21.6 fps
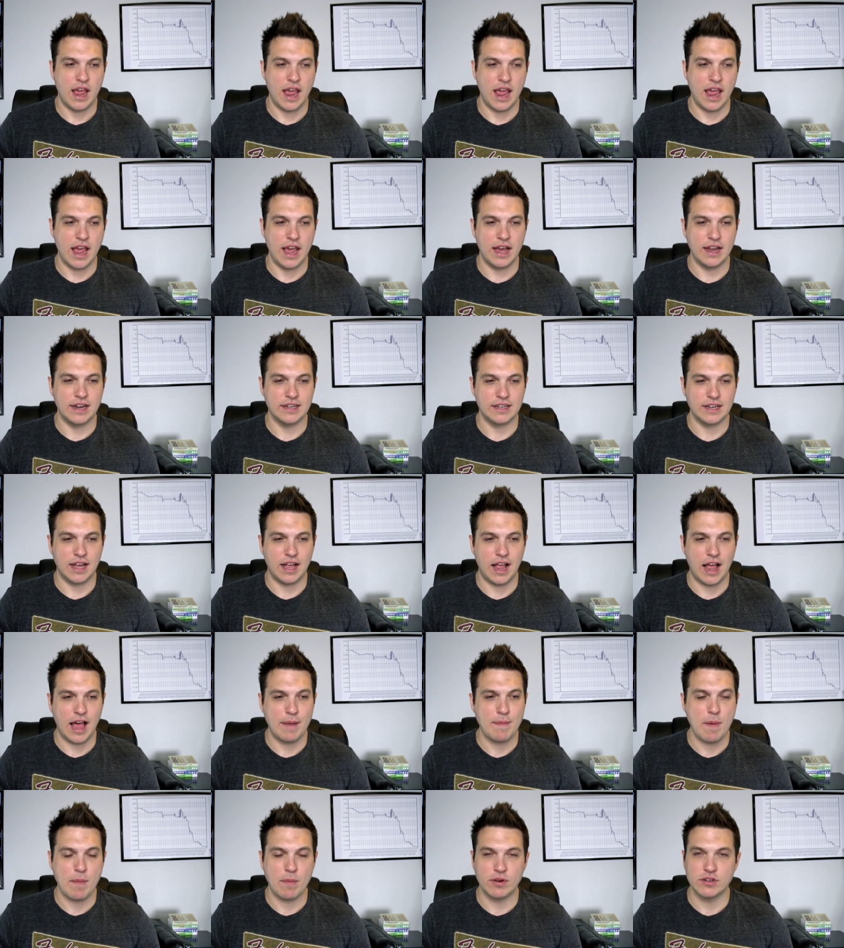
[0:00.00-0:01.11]
And
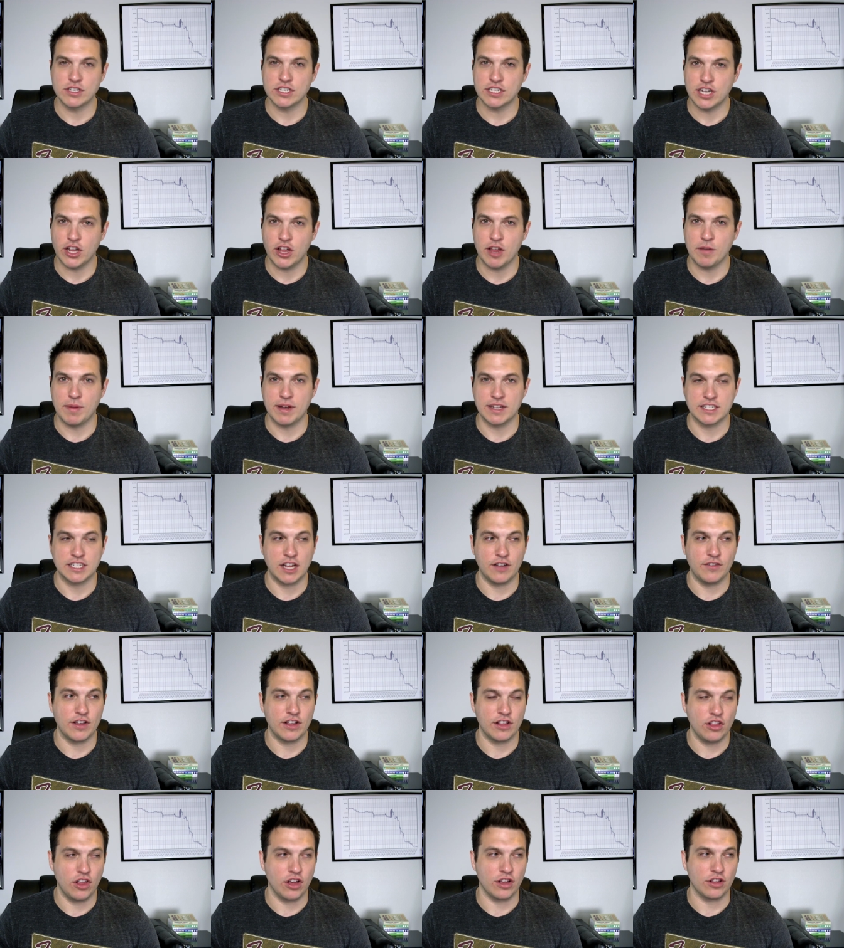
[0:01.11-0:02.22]
I remember just telling myself,
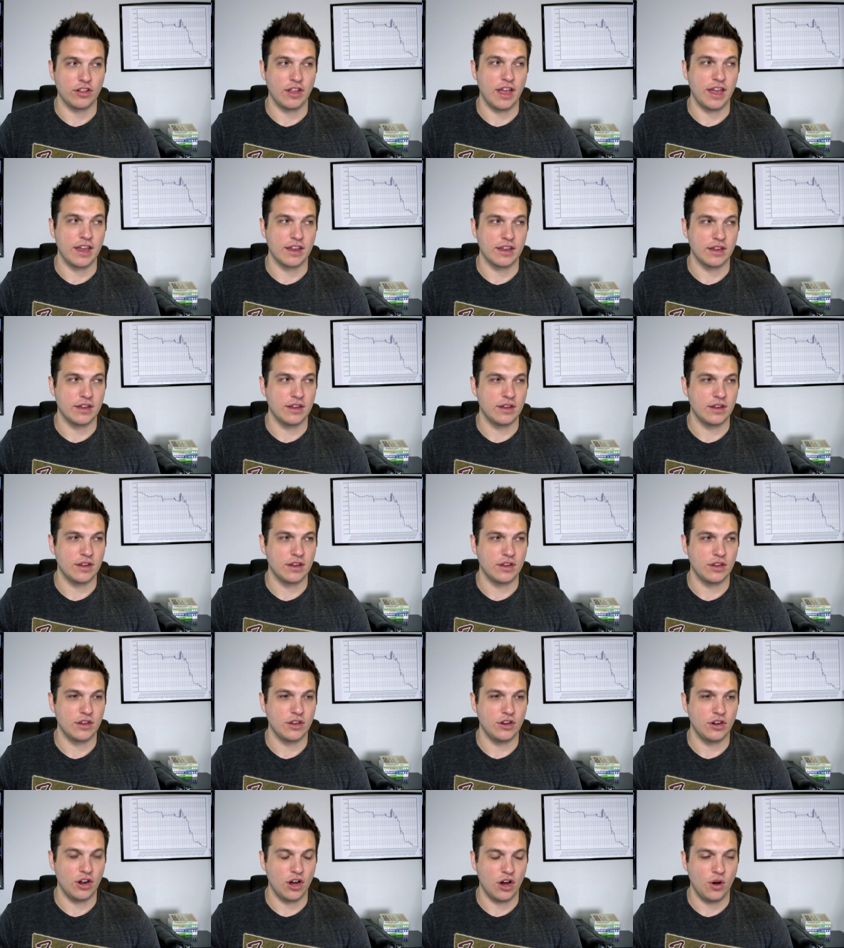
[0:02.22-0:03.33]
like, look, like,
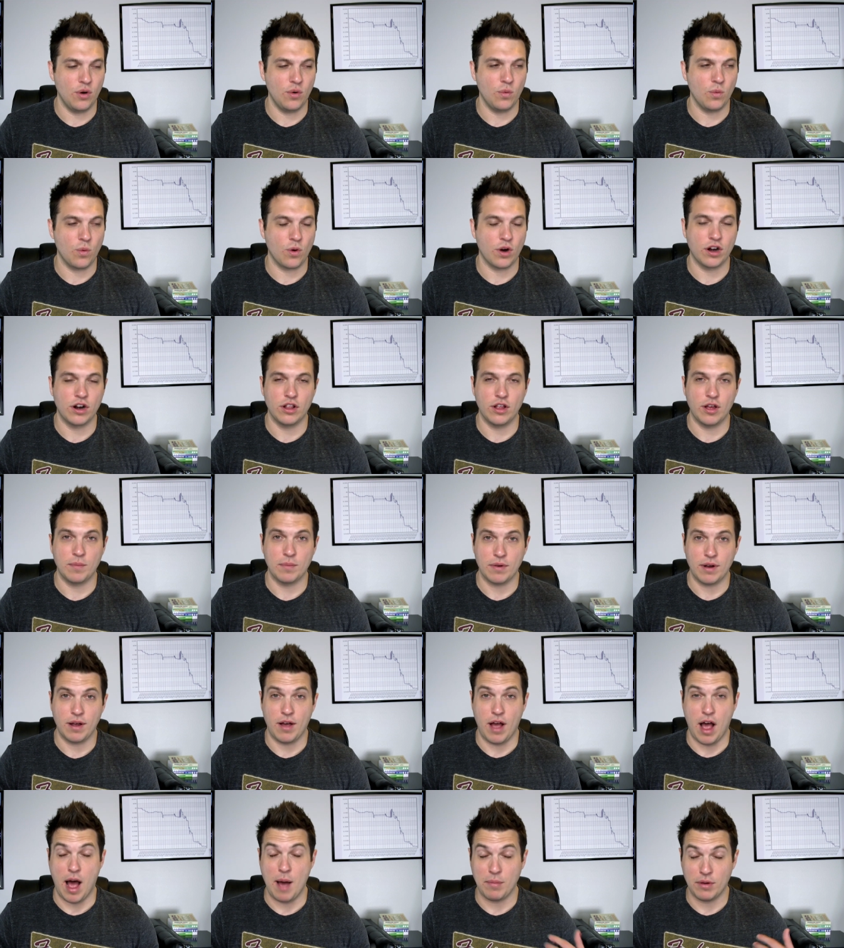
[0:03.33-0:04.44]
you know,
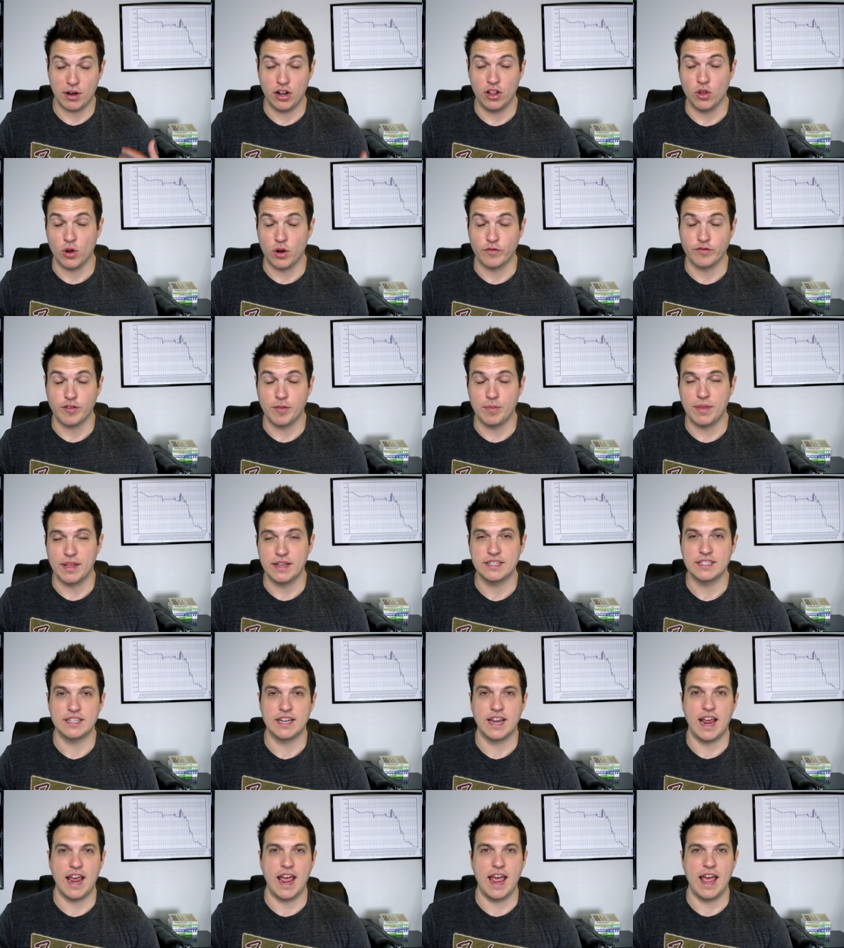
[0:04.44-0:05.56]
I'm going to learn from
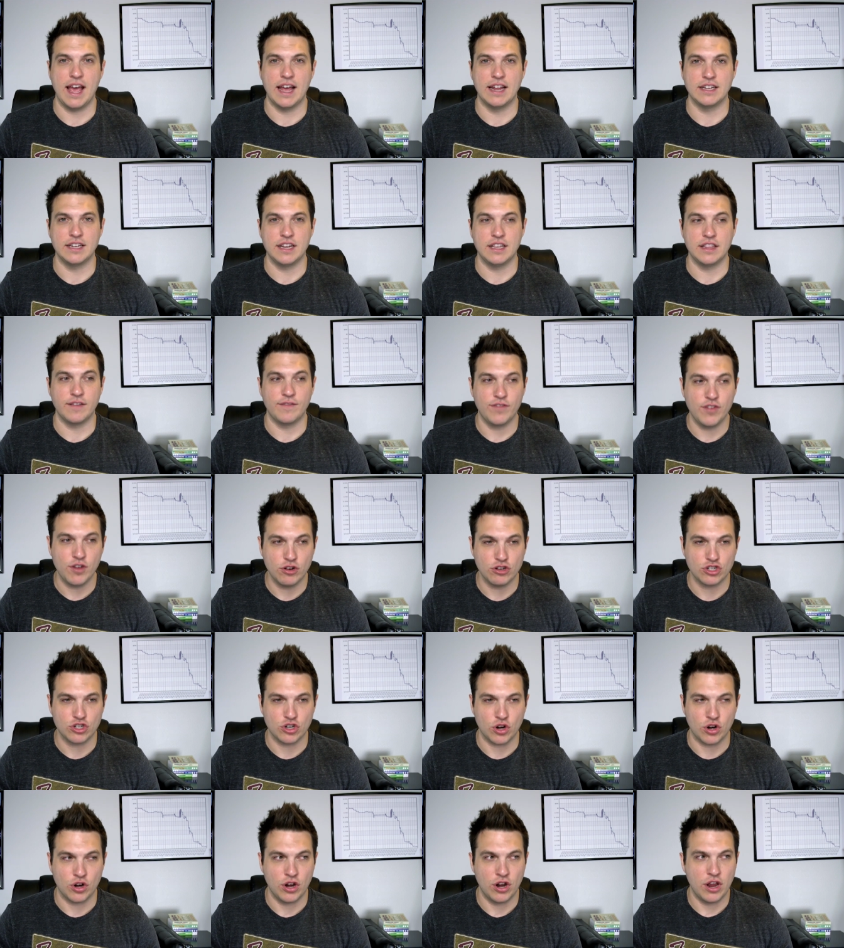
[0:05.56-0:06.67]
this. And in the
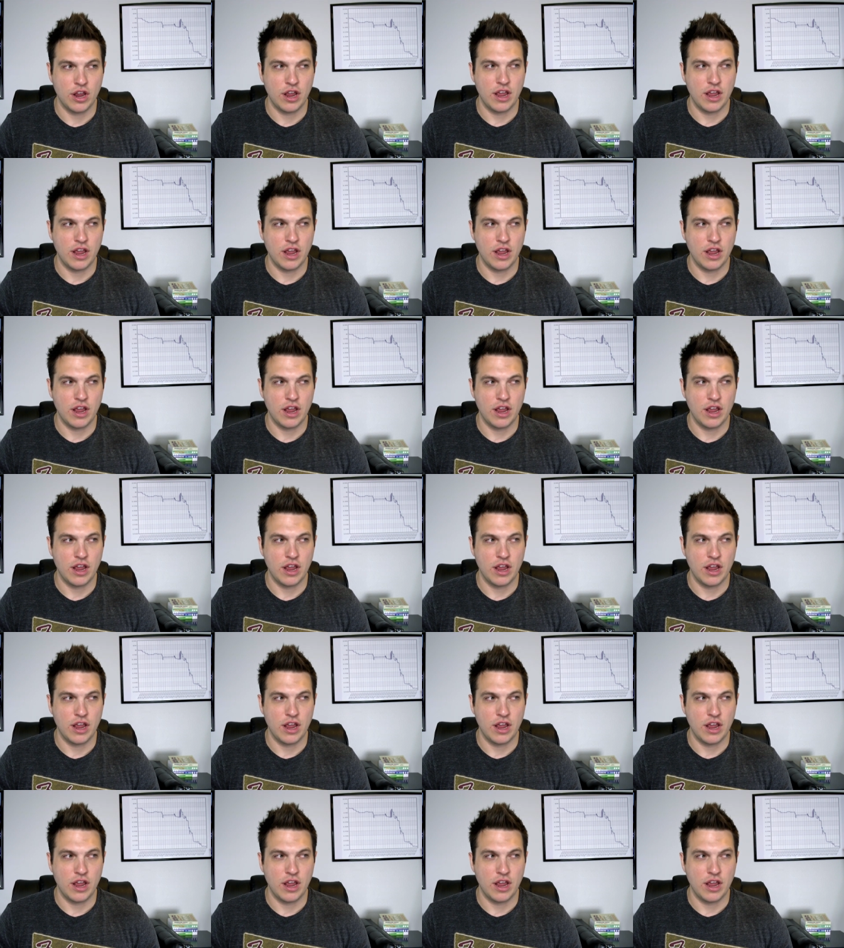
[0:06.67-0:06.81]
future,